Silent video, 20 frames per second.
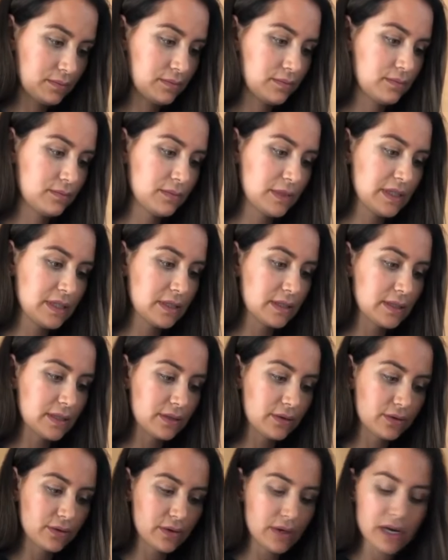And this looks
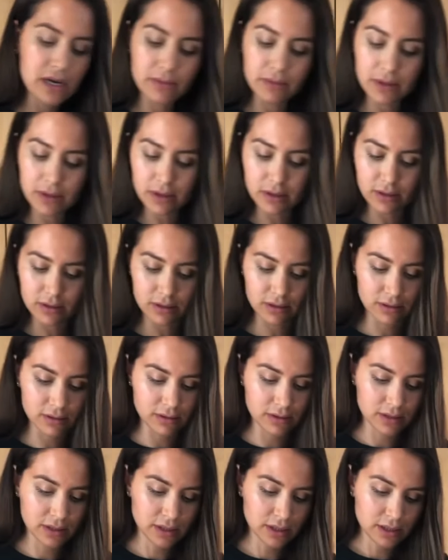incredible.
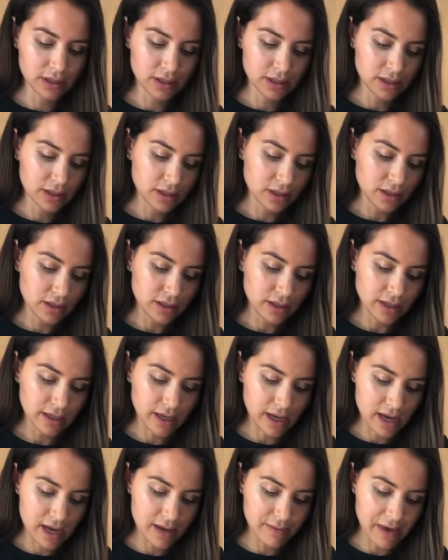
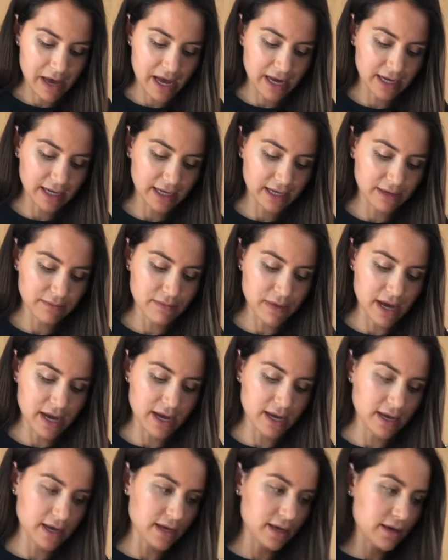I'm adding in
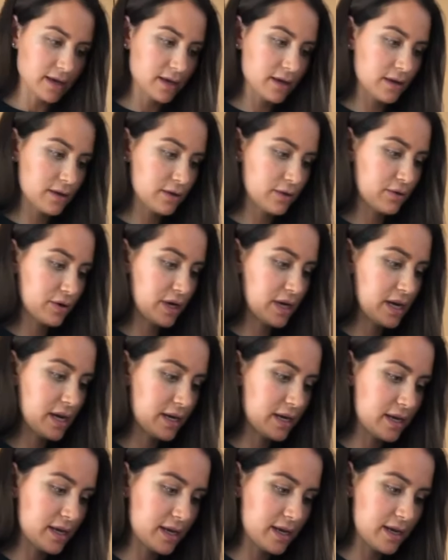my green
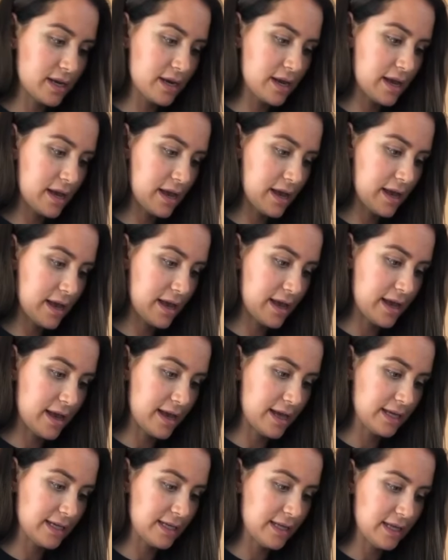onion
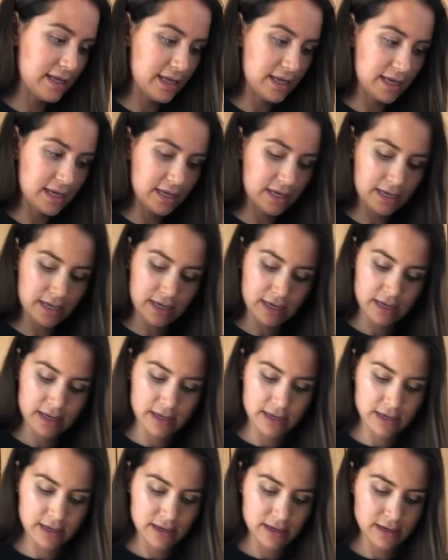and the
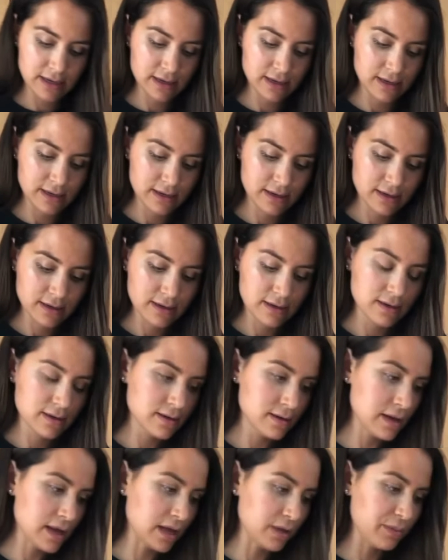
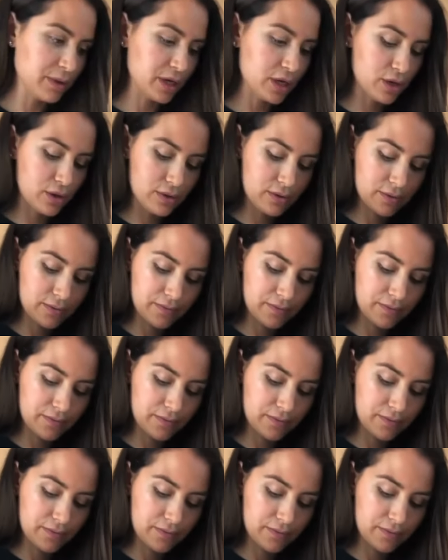jalapeno.